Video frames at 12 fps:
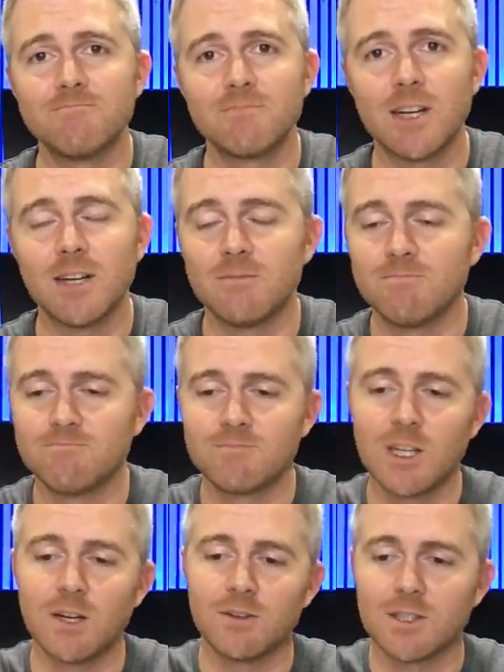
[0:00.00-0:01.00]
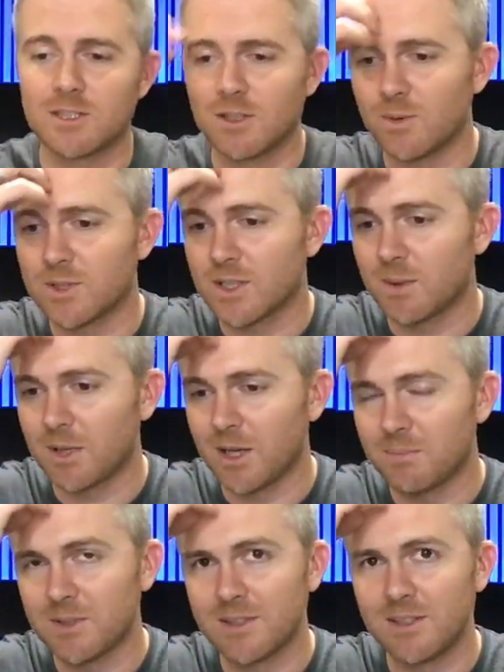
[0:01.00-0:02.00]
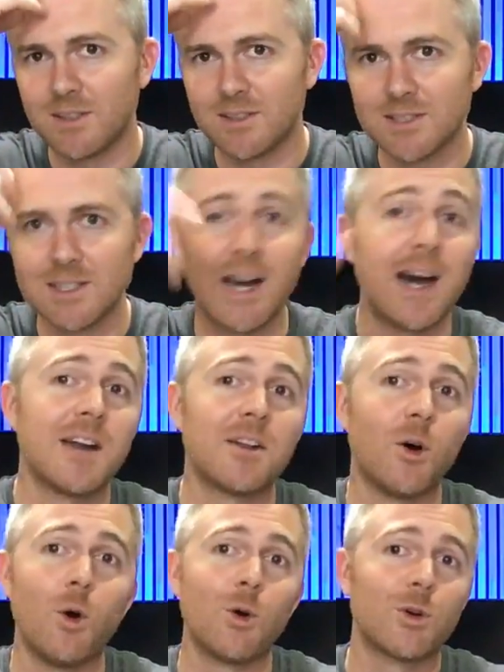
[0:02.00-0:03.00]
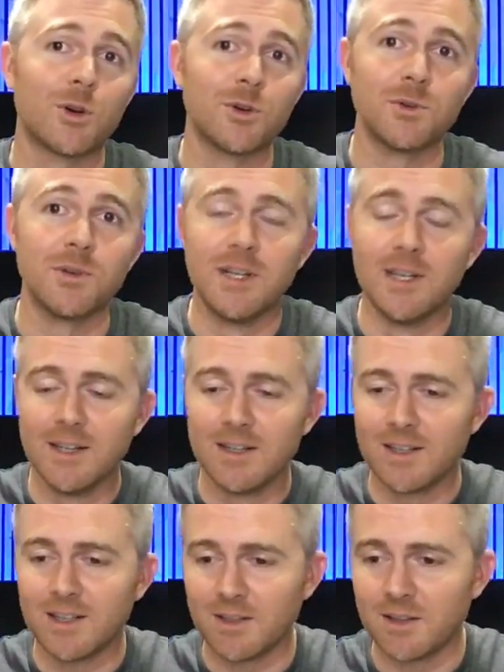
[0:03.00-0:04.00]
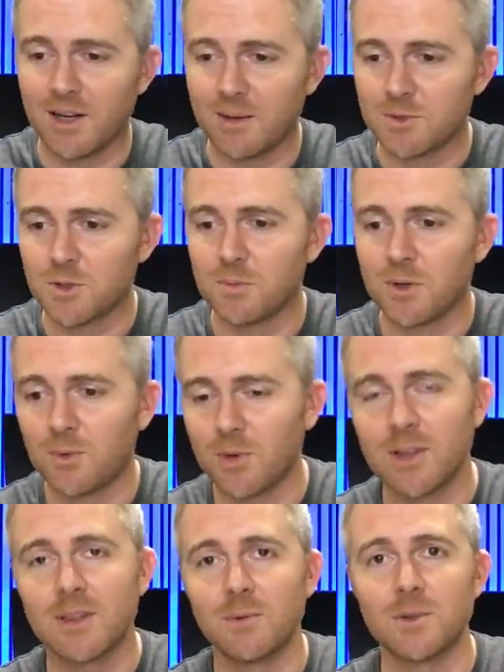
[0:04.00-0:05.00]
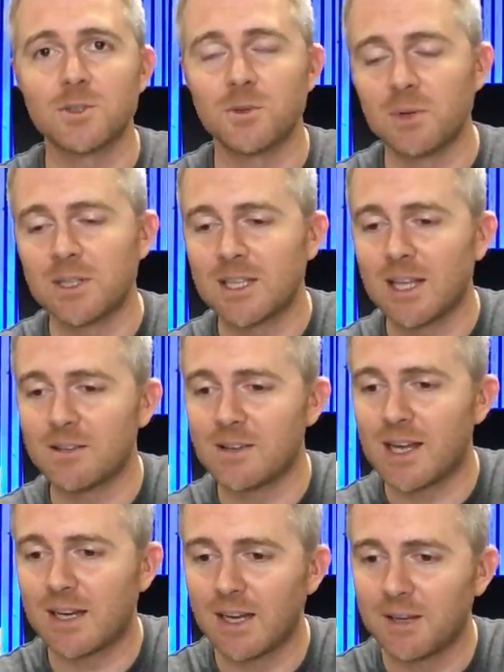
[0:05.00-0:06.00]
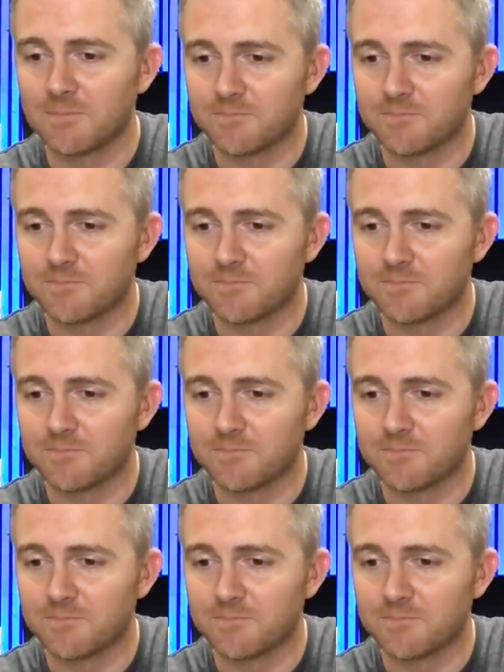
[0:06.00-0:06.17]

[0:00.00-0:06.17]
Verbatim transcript: um, you know, let you know what's coming up, and you can say hi to the whole crew uh, that I'm trooping with, that we're trooping together that day.